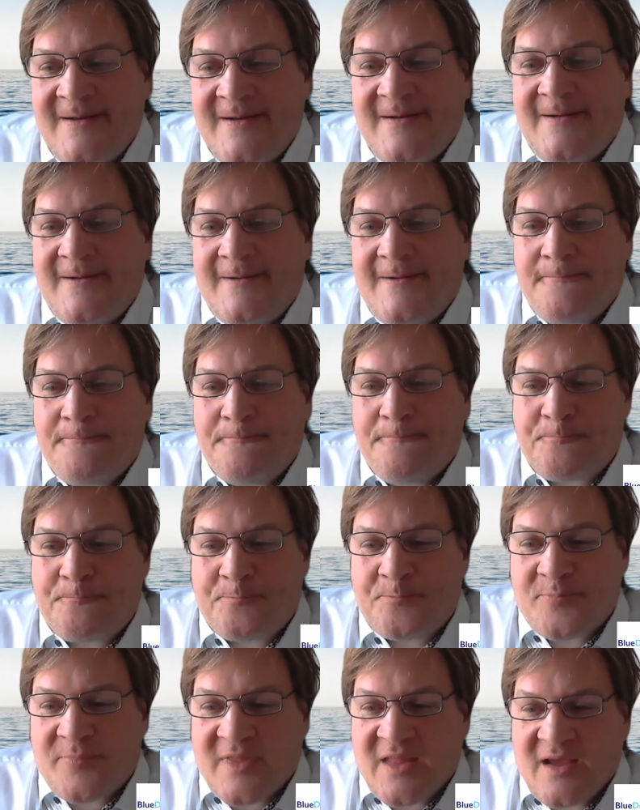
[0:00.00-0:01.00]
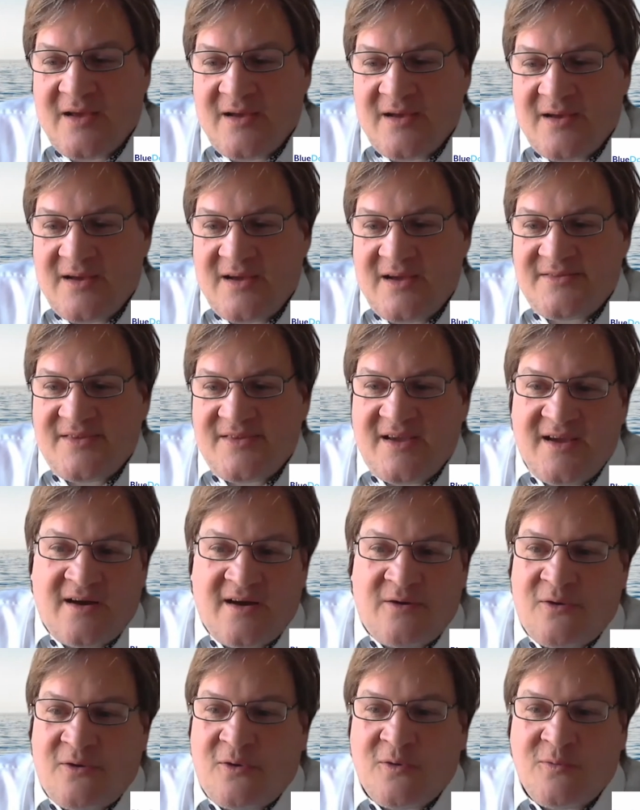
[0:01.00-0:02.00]
and they are
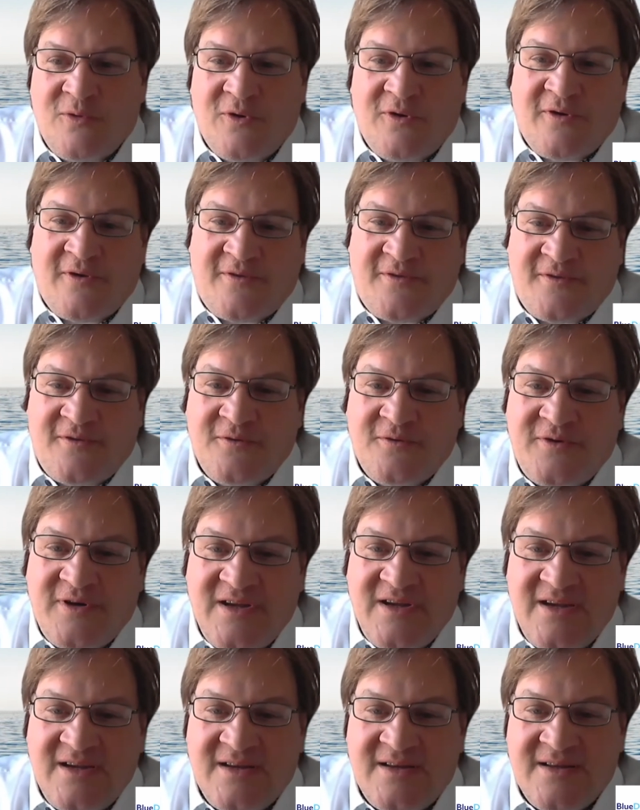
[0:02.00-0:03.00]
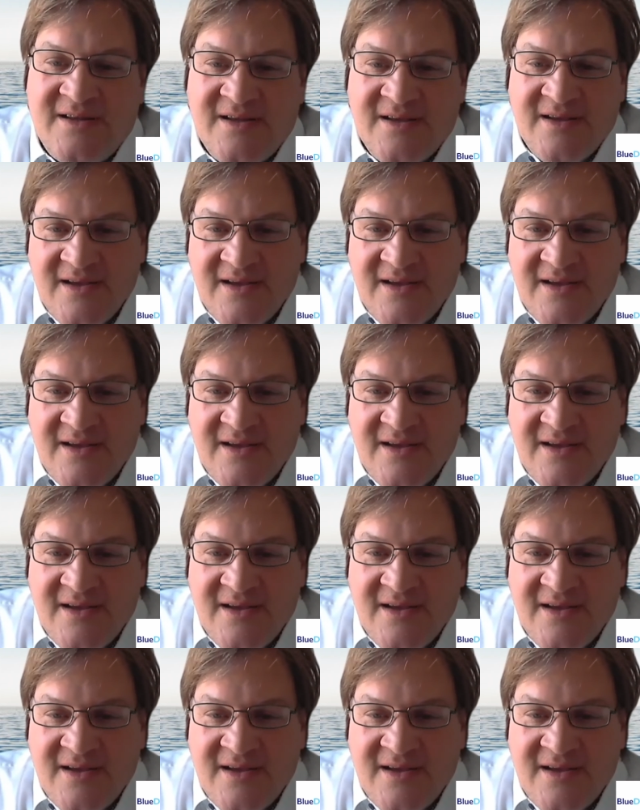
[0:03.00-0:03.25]
all worth to read.